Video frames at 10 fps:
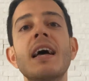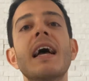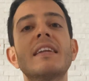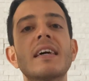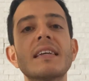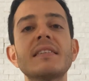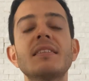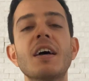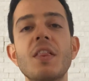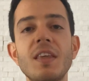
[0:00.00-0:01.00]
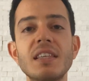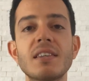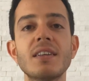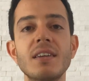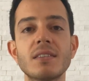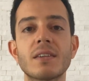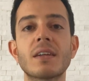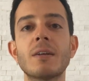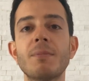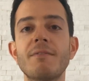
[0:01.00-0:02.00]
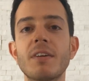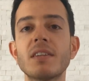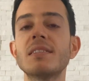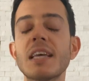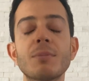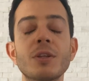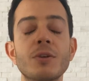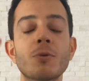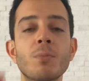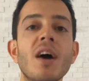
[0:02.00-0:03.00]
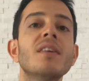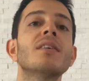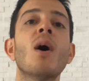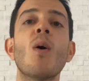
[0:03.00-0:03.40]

and I guess these ideas are going to be very stable in your mind